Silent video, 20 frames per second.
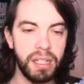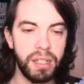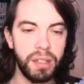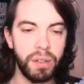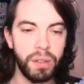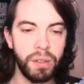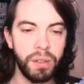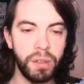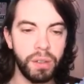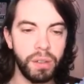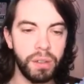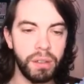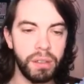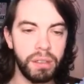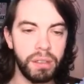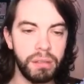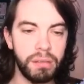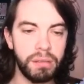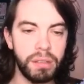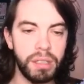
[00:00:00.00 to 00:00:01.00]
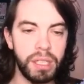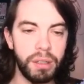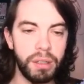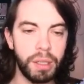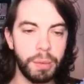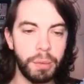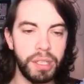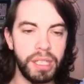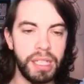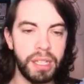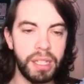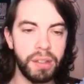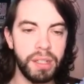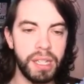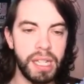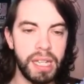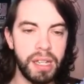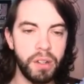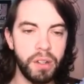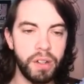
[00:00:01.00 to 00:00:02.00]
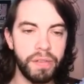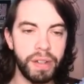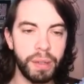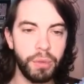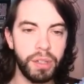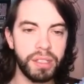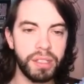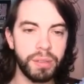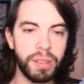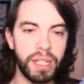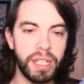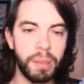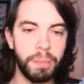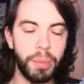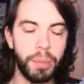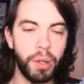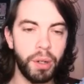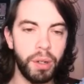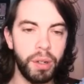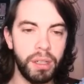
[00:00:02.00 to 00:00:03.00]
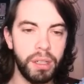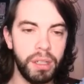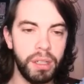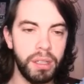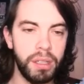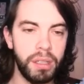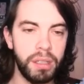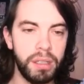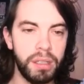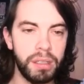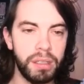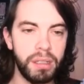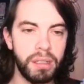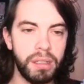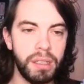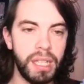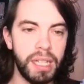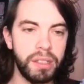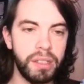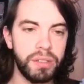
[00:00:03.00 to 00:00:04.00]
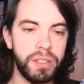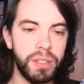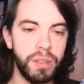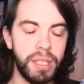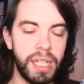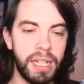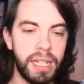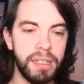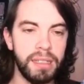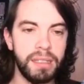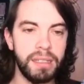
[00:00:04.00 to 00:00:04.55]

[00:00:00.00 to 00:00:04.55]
Or, I could put Nico there, or if I wanted to, I could do that.